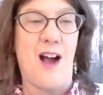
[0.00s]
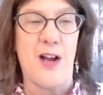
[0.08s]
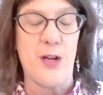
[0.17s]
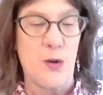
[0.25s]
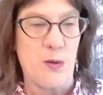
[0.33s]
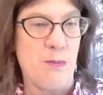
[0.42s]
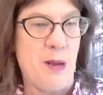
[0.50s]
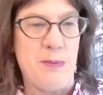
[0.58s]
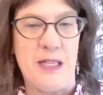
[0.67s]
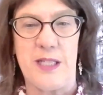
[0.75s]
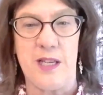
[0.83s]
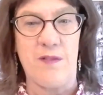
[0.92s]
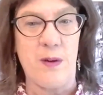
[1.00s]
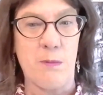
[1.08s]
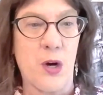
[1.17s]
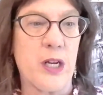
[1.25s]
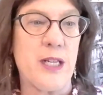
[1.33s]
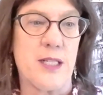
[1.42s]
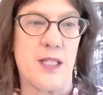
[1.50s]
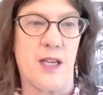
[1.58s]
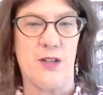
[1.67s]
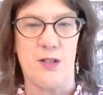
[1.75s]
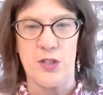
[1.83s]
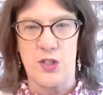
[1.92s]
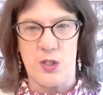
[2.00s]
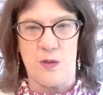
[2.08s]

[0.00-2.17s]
I own maybe 7 market centers.